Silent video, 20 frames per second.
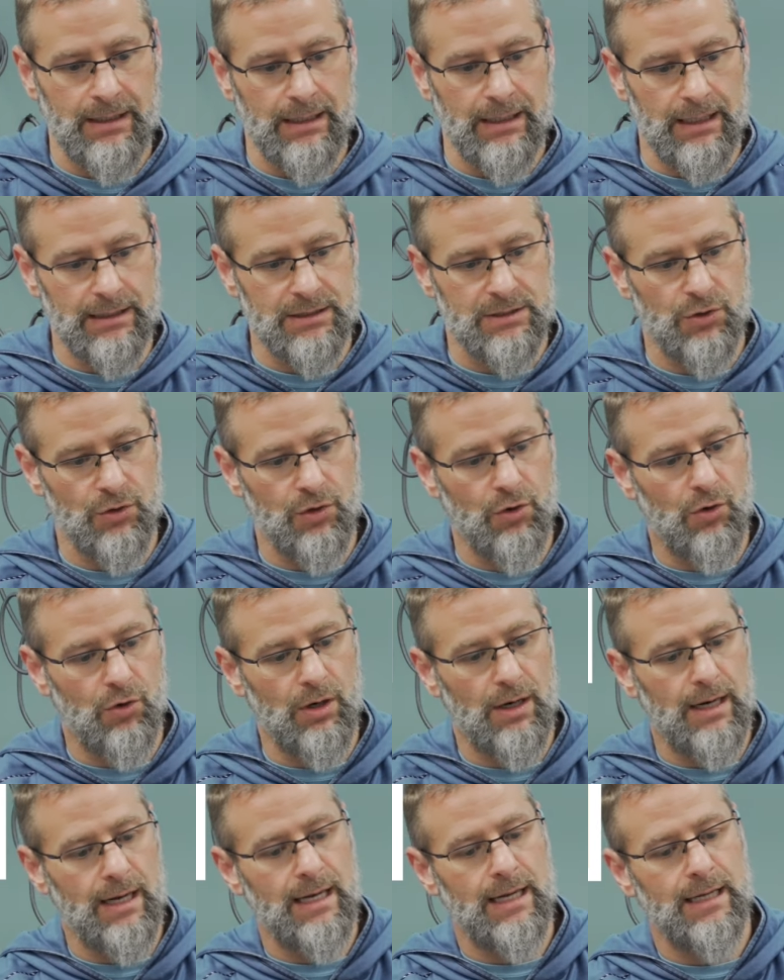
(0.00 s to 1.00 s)
And so the
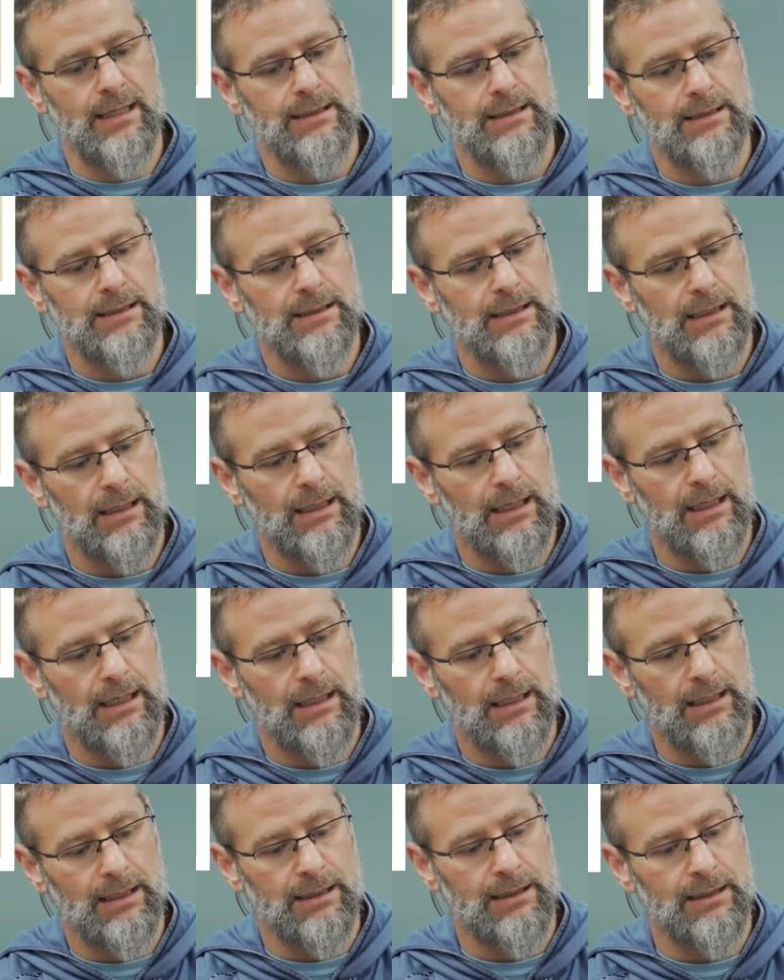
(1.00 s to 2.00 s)
Quran,
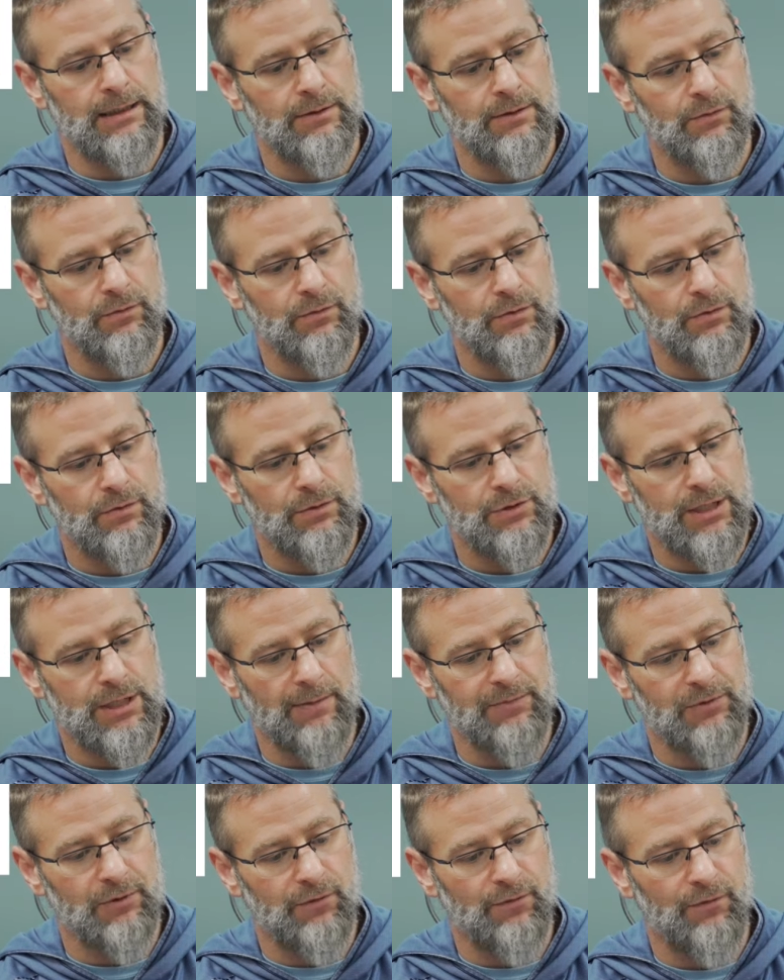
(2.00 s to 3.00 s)
in
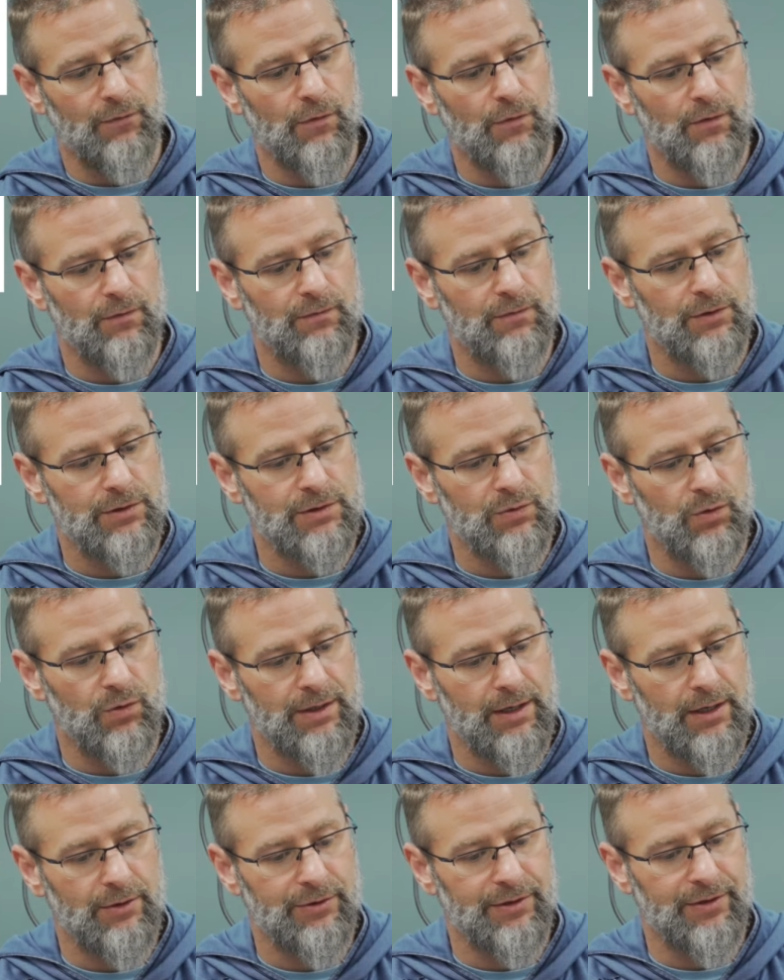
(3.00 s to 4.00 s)
chapter 4, verse
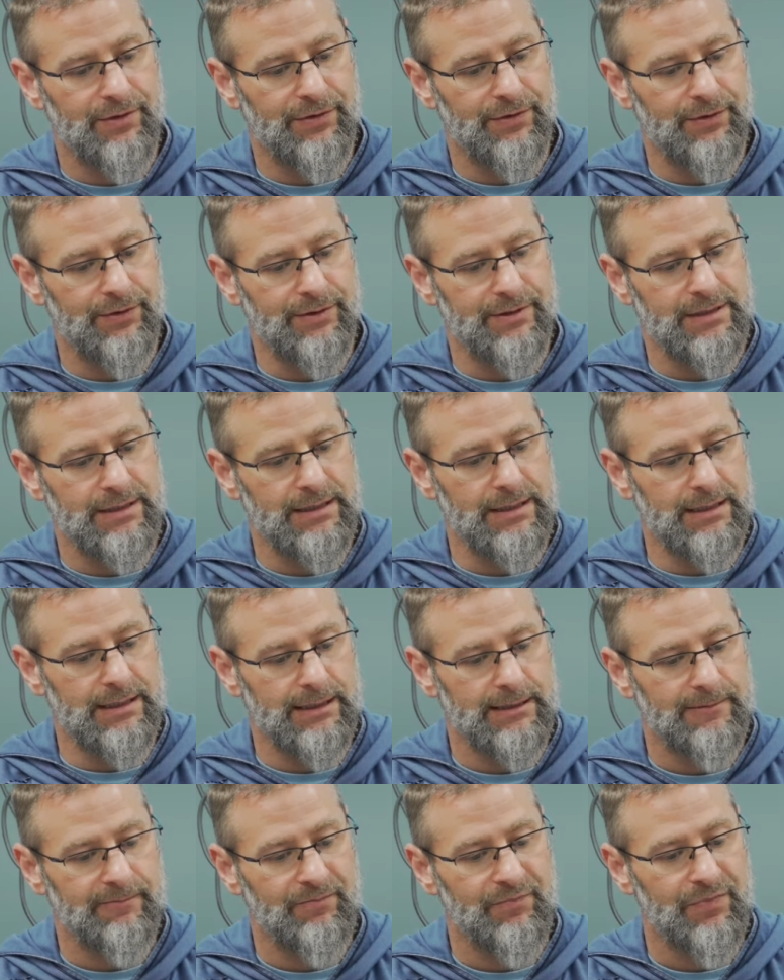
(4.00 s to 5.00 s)

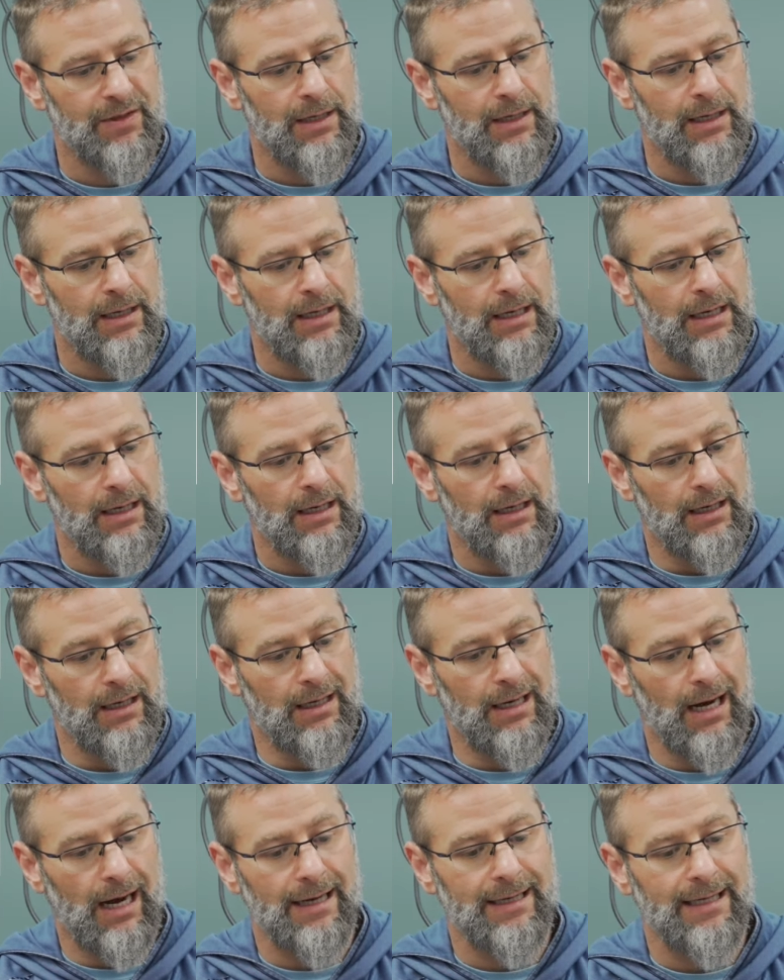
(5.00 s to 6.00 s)
113,
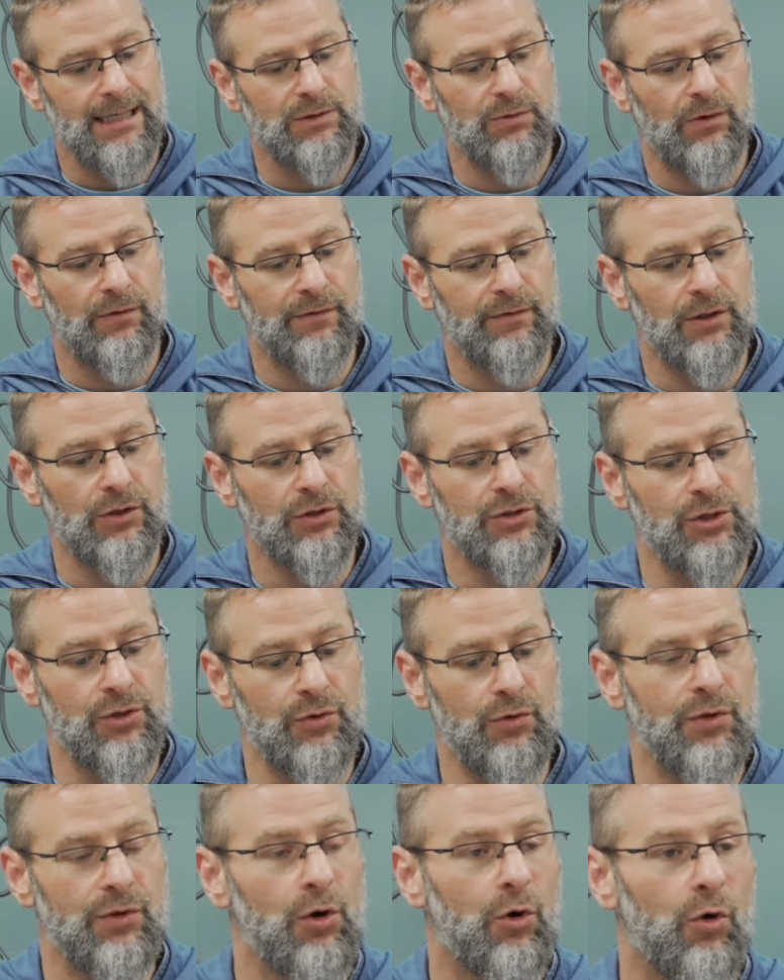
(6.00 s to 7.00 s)
God has revealed to
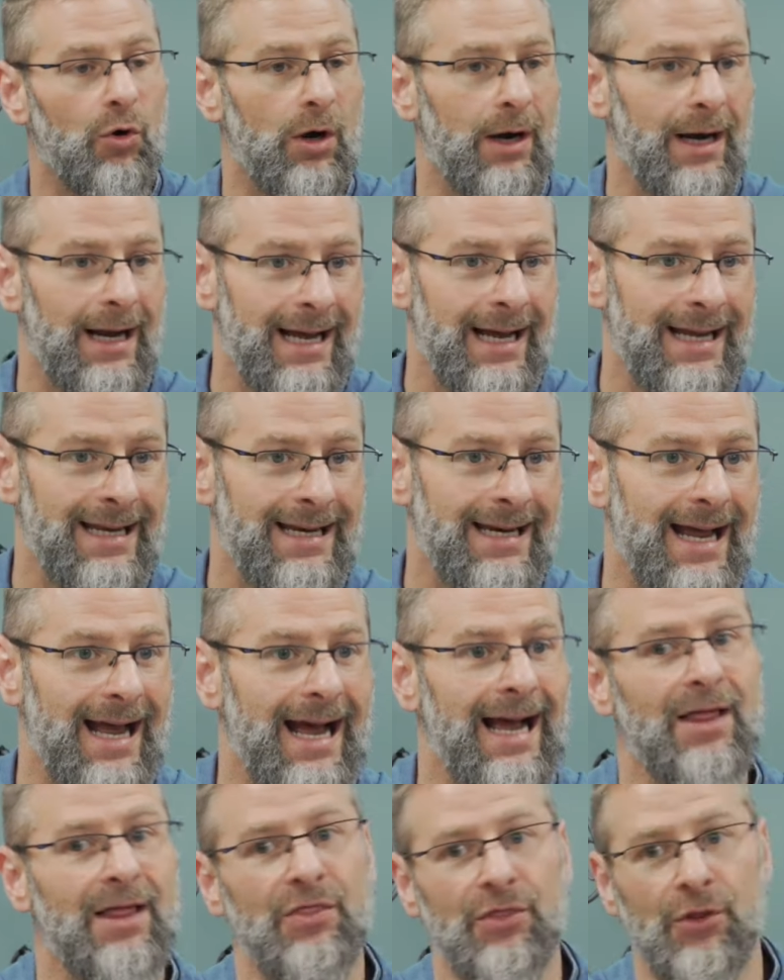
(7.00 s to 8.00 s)
you the Quran
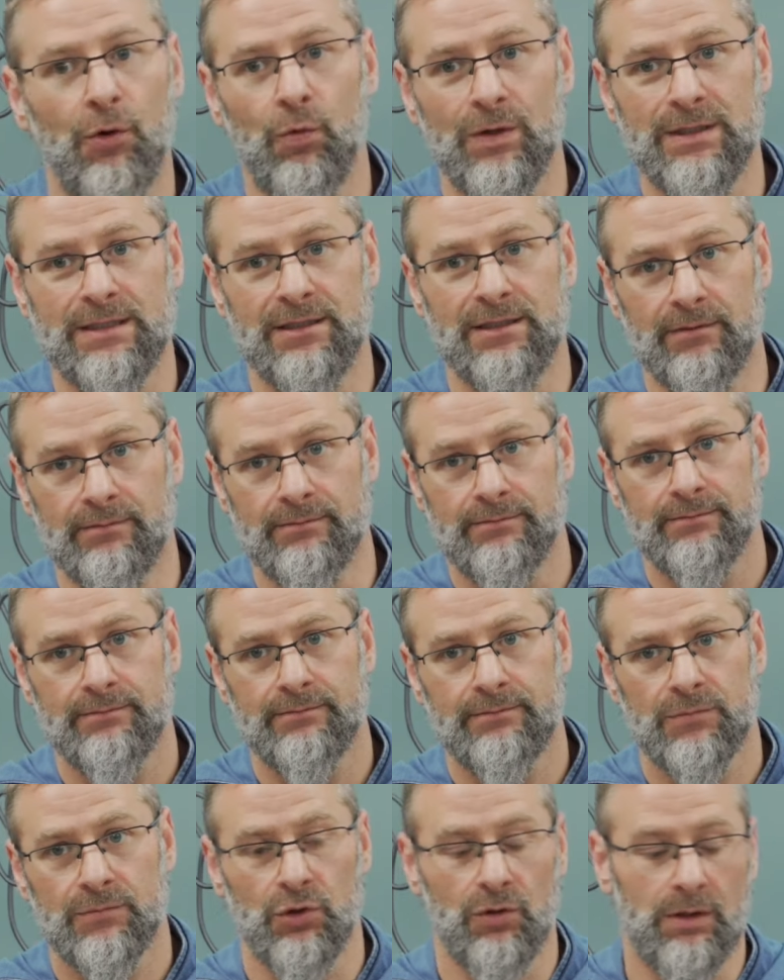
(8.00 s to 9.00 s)
and the wisdom.
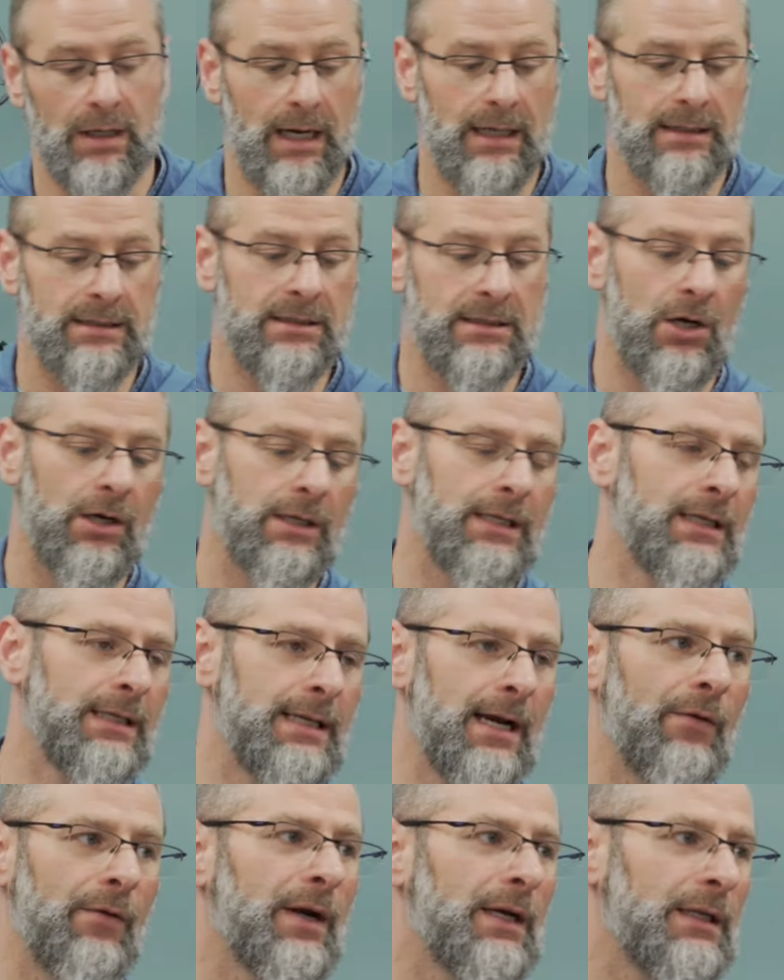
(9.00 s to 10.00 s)
So God's talking
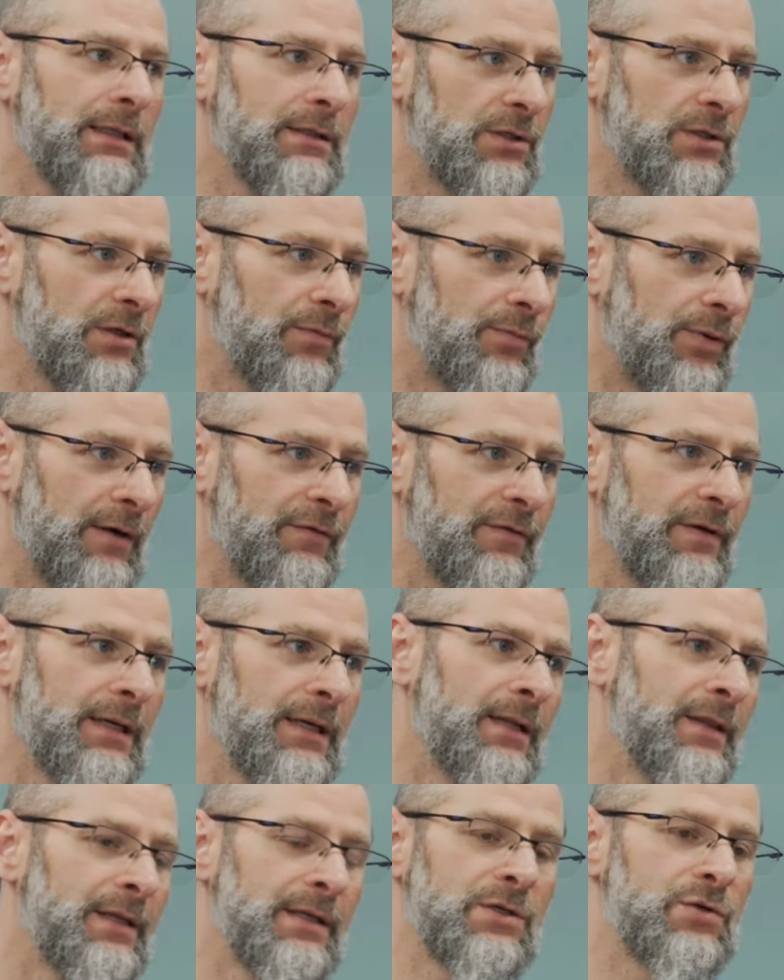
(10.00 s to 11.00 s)
directly to the Prophet
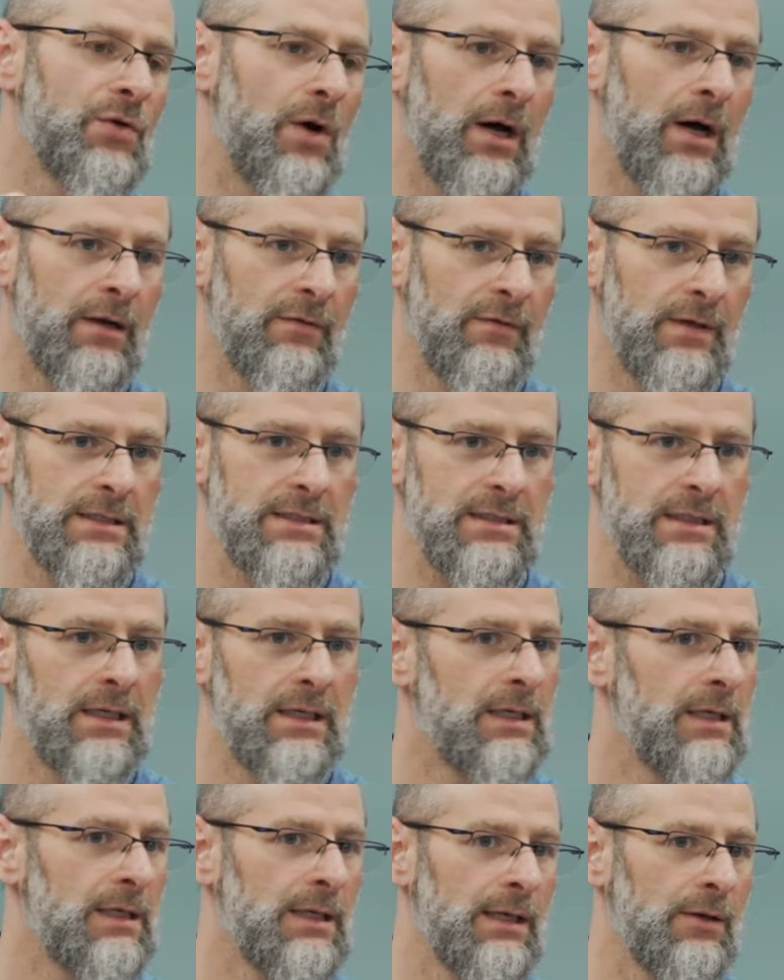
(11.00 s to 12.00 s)
and then to all of us
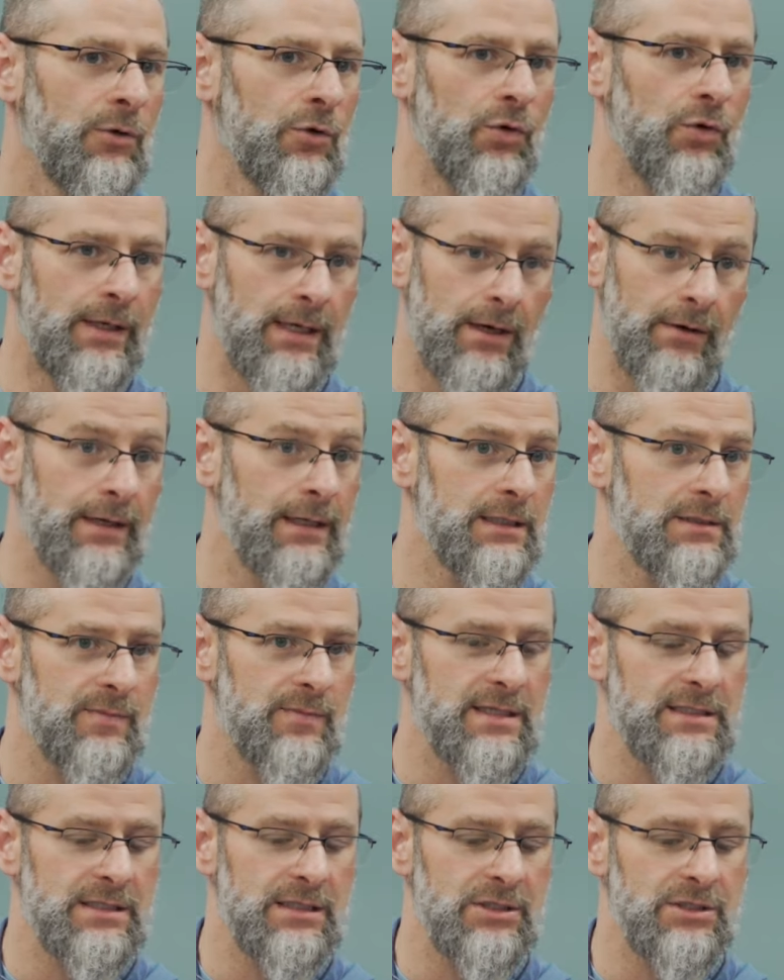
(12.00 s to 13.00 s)
who carry his
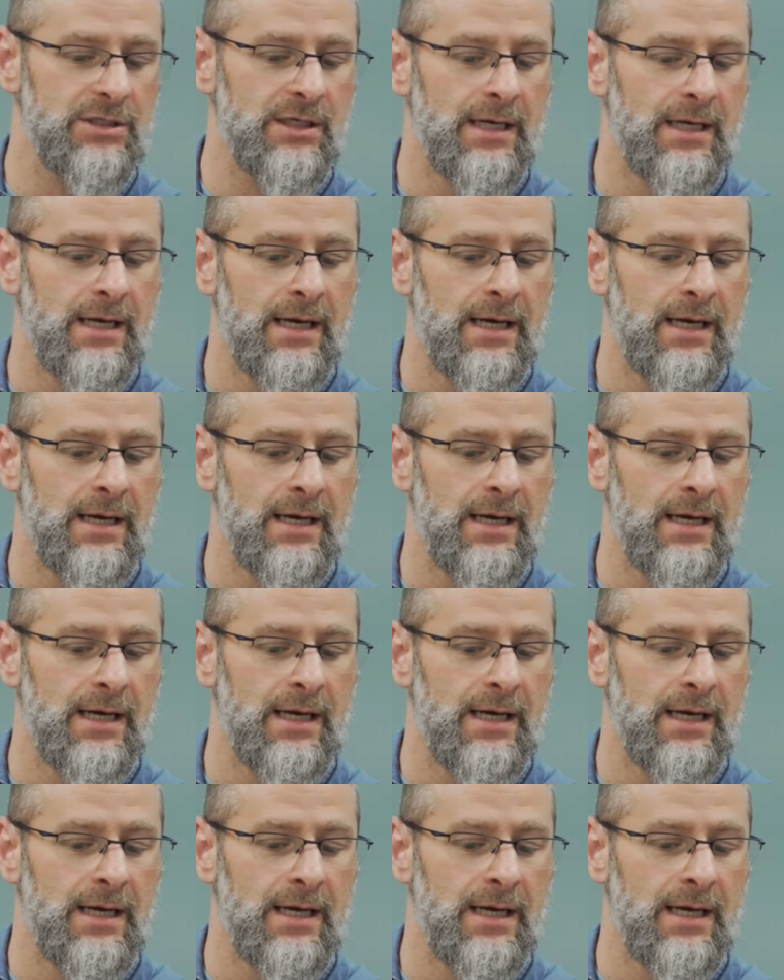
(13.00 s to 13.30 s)
message,